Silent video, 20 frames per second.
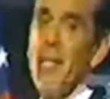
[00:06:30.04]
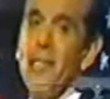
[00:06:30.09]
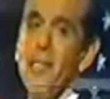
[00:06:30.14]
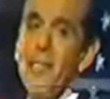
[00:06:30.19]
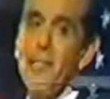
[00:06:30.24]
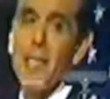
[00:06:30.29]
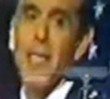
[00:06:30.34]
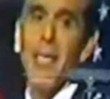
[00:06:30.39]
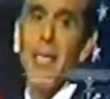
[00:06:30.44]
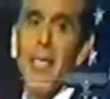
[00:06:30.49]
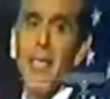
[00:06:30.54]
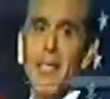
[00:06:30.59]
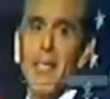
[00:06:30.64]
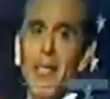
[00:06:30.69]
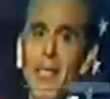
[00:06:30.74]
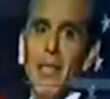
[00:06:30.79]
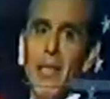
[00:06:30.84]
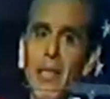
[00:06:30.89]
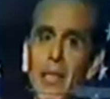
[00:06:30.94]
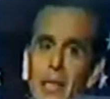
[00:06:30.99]
by the
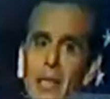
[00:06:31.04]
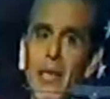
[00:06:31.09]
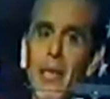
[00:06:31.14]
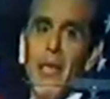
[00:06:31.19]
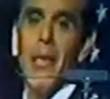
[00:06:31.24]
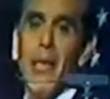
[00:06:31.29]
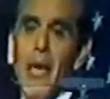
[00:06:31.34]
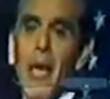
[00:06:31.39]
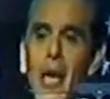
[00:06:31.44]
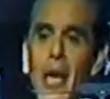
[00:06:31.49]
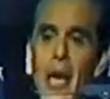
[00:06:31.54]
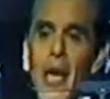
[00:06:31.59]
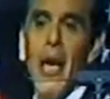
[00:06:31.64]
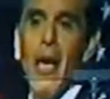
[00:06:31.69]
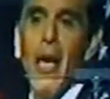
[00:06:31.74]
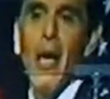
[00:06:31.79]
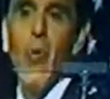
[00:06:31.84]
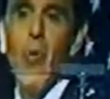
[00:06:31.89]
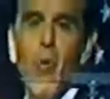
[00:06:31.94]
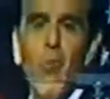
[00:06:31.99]
cynics.
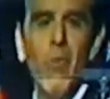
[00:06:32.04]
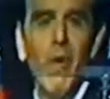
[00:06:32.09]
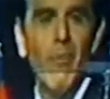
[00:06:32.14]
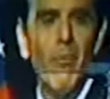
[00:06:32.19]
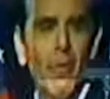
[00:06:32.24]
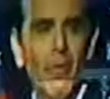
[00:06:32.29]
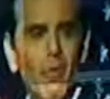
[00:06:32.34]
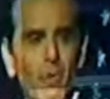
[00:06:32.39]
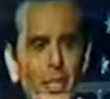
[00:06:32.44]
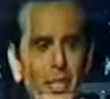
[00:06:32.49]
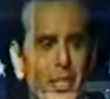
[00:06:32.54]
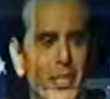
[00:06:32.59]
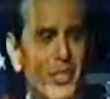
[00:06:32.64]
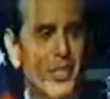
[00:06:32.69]
Remember